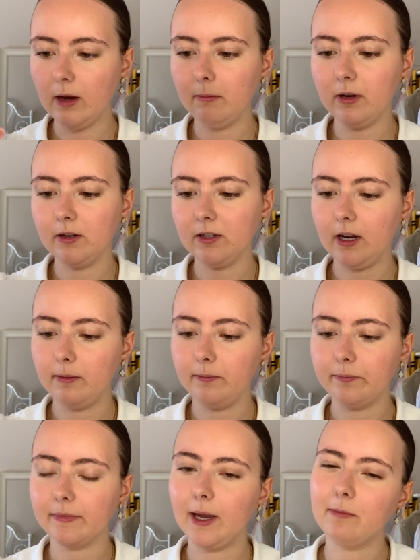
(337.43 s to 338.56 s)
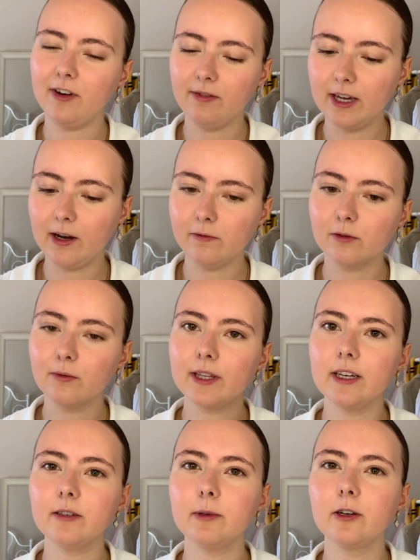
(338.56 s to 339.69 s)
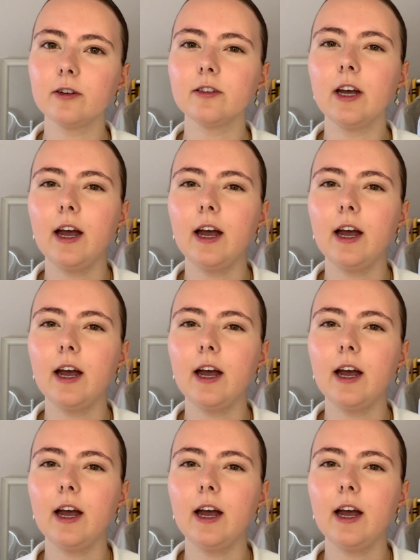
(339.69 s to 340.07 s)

Because I'm very careful with this because